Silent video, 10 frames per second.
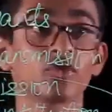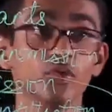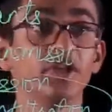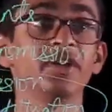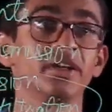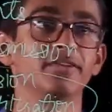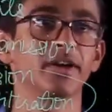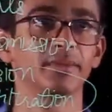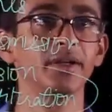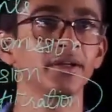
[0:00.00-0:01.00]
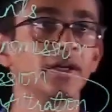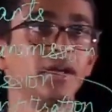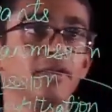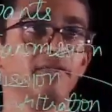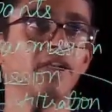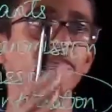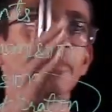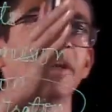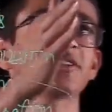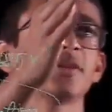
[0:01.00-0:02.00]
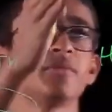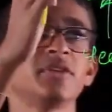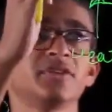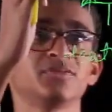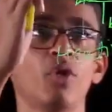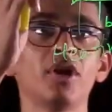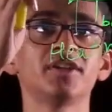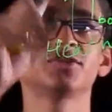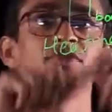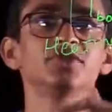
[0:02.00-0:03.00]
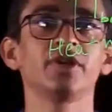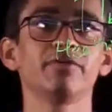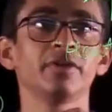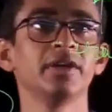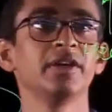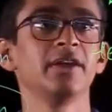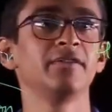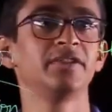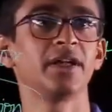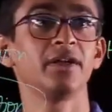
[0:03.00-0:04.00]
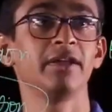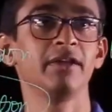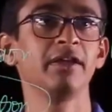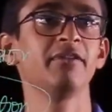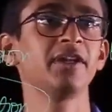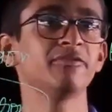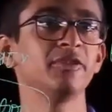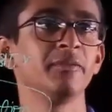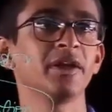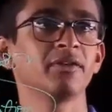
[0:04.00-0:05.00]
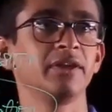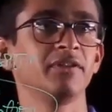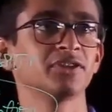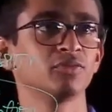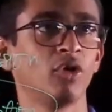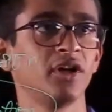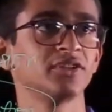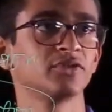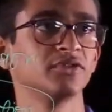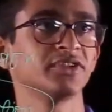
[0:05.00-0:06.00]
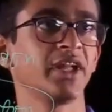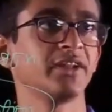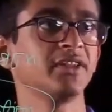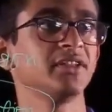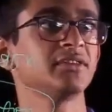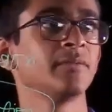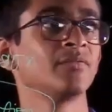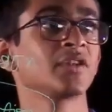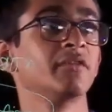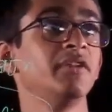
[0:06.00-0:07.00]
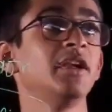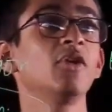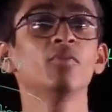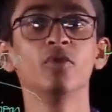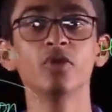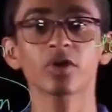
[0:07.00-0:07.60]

or cooling requirement. Well, we make some smaller zones. So even if we make even smaller zones like this, we'll have more